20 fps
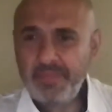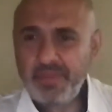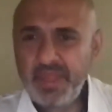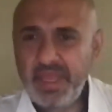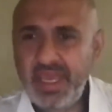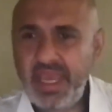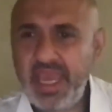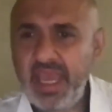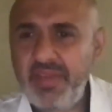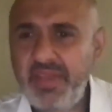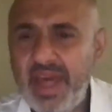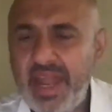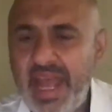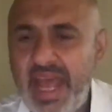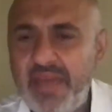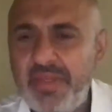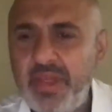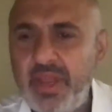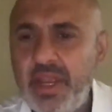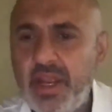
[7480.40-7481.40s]
He that
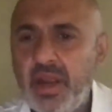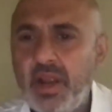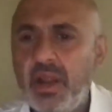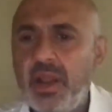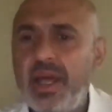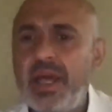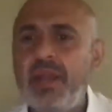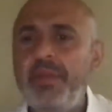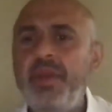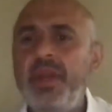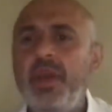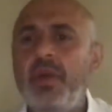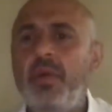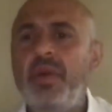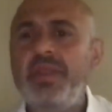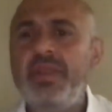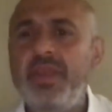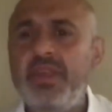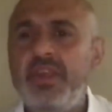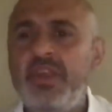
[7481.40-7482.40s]
hath an ear, let him hear
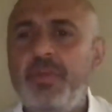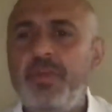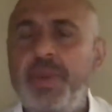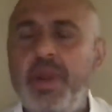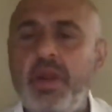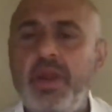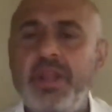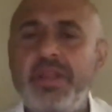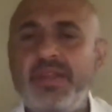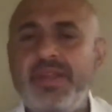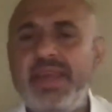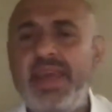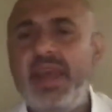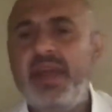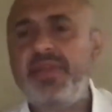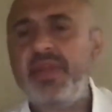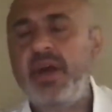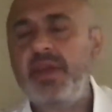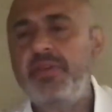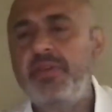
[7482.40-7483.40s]
what the Spirit
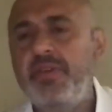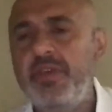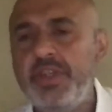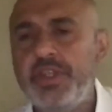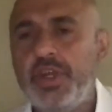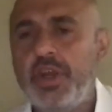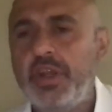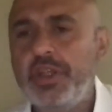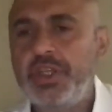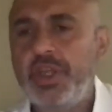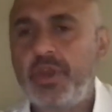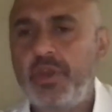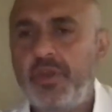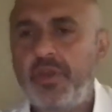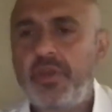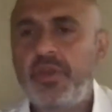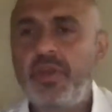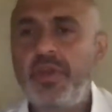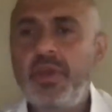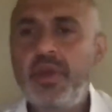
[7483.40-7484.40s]
saith unto the
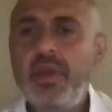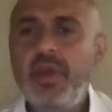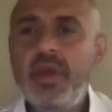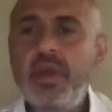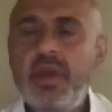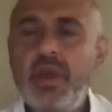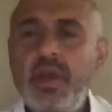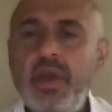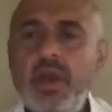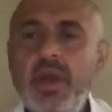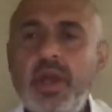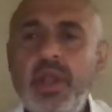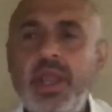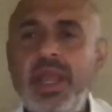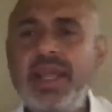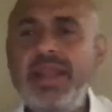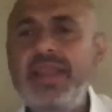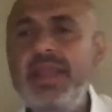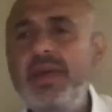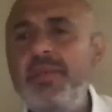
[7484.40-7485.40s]
churches.
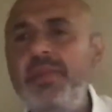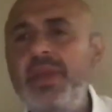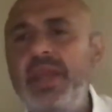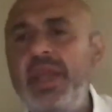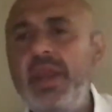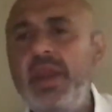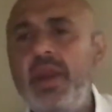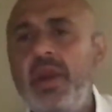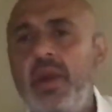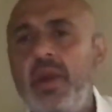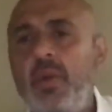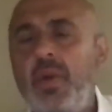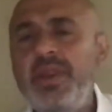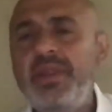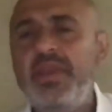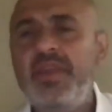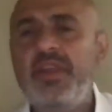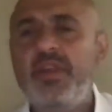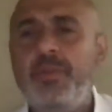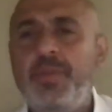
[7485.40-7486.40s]
Let him hear what
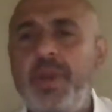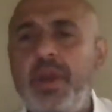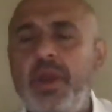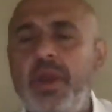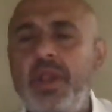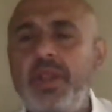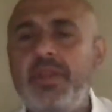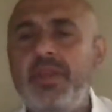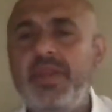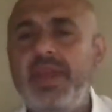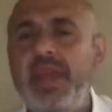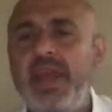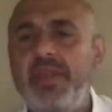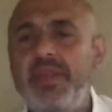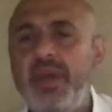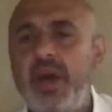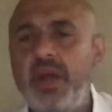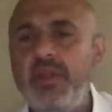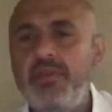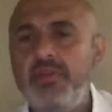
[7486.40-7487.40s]
the Spirit saith
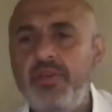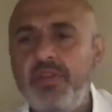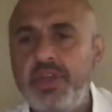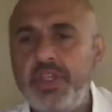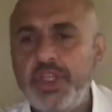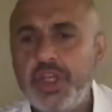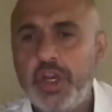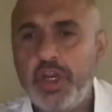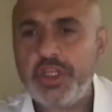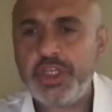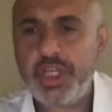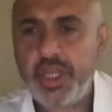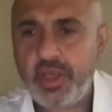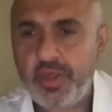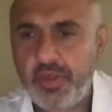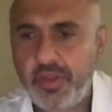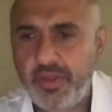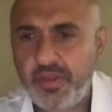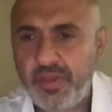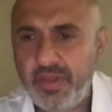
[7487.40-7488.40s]
unto the
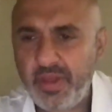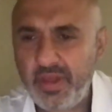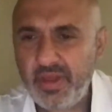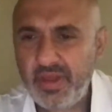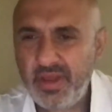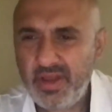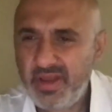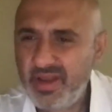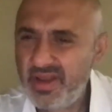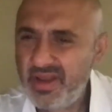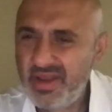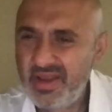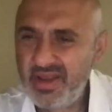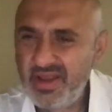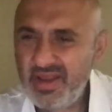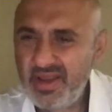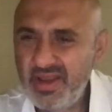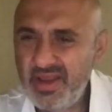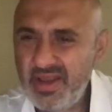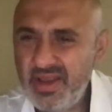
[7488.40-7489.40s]
churches.
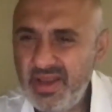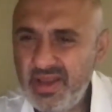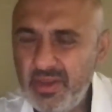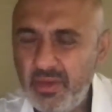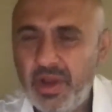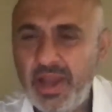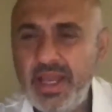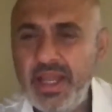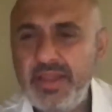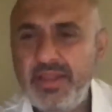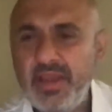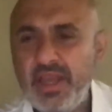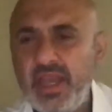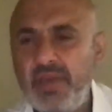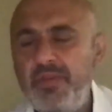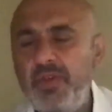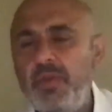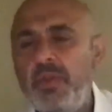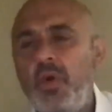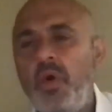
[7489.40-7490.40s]
Do I need to
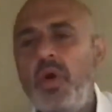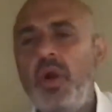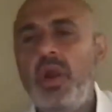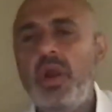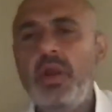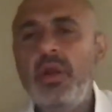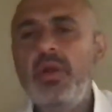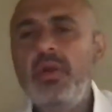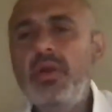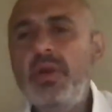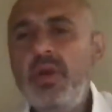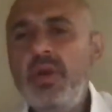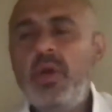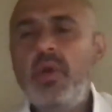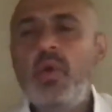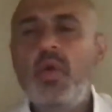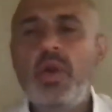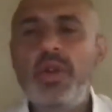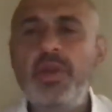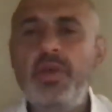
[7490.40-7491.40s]
give you more?
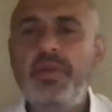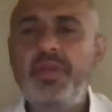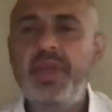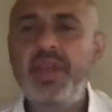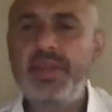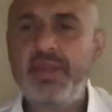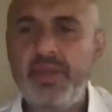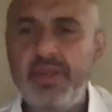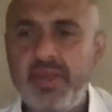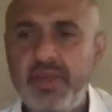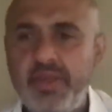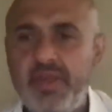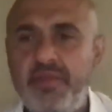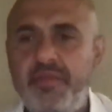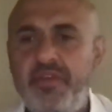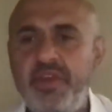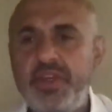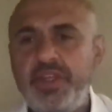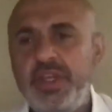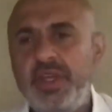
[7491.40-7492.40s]
Or do you think this is
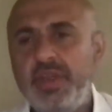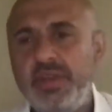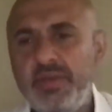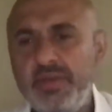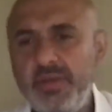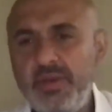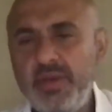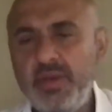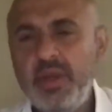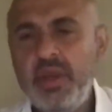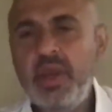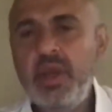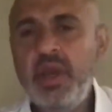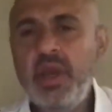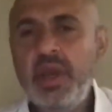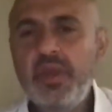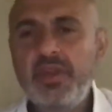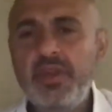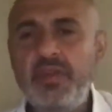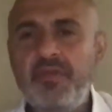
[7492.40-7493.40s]
sufficient?
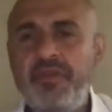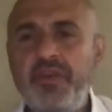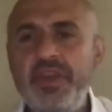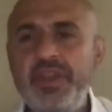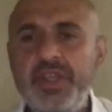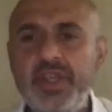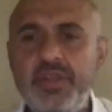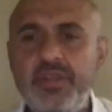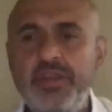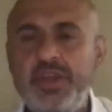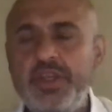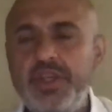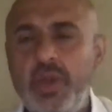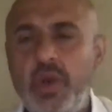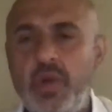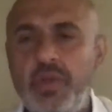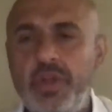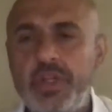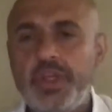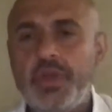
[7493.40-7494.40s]
Sufficient to
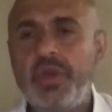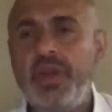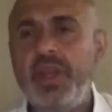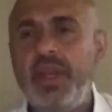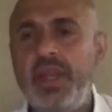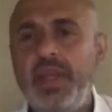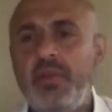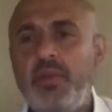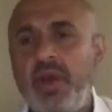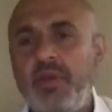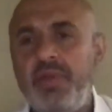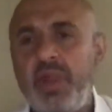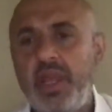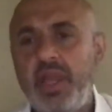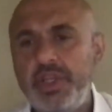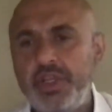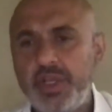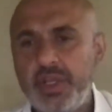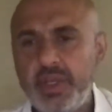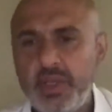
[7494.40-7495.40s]
show the Trinity in
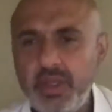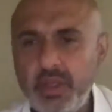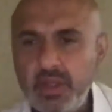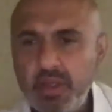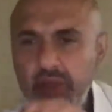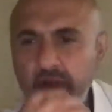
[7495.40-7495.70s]
Revelation.